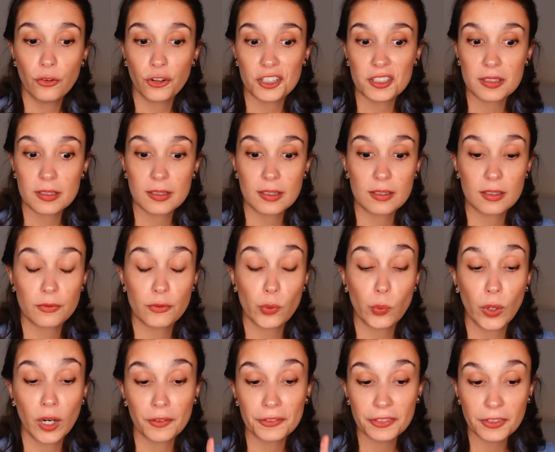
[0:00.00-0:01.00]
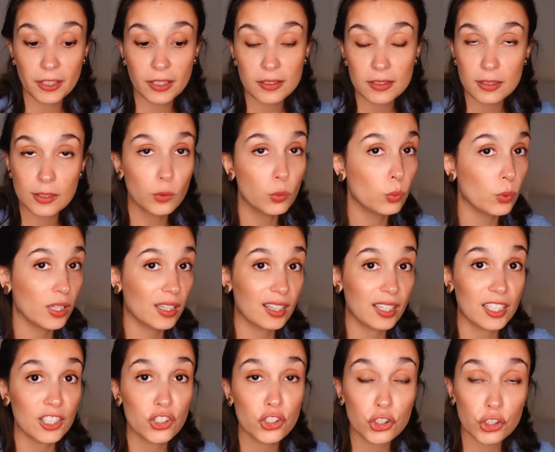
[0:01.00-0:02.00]
For instance, if you wear this with
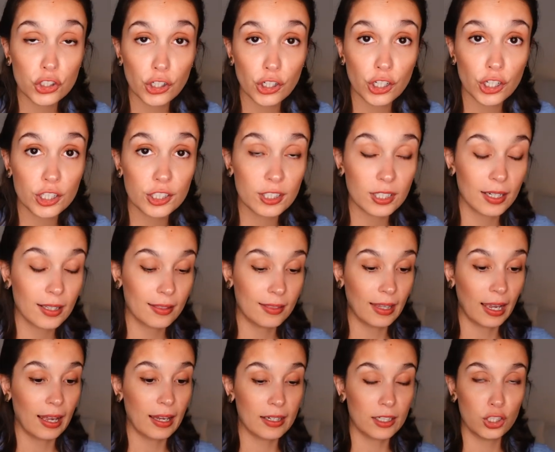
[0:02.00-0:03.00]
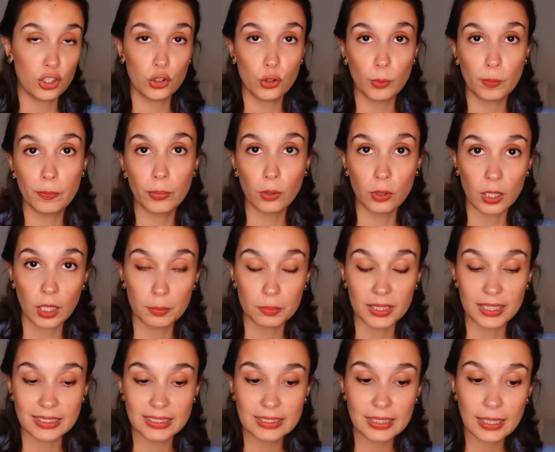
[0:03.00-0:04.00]
a shirt that you pull up
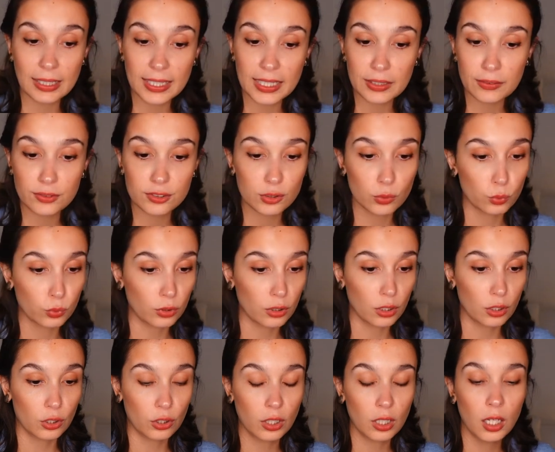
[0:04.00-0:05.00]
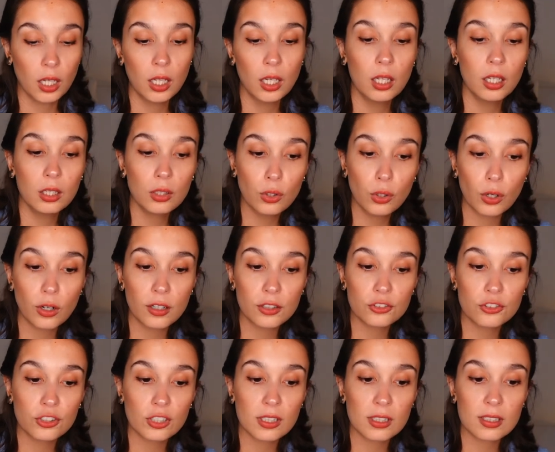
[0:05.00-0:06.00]
the sleeves, would look
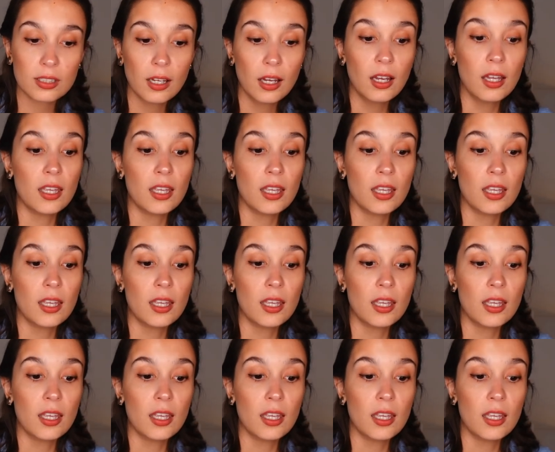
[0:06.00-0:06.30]
gorgeous.